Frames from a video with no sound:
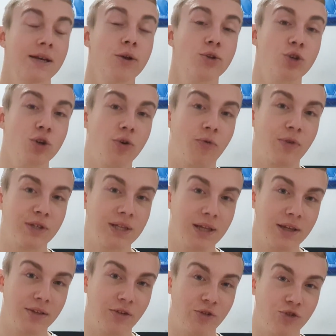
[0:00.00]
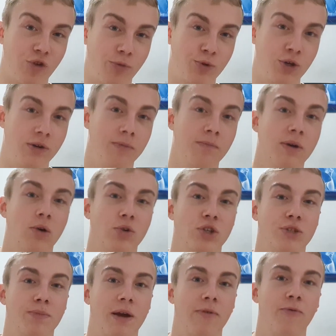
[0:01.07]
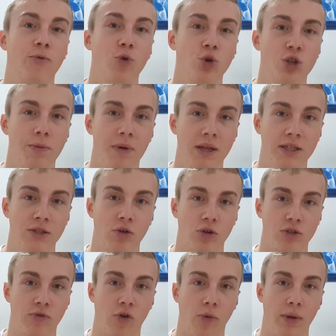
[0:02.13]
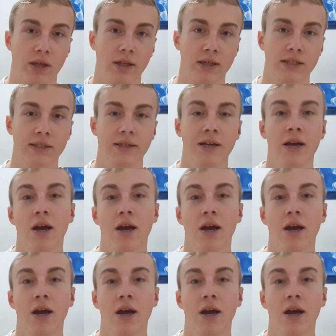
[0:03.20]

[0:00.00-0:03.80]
check the first link in the description, which is my full Japanese course for beginners,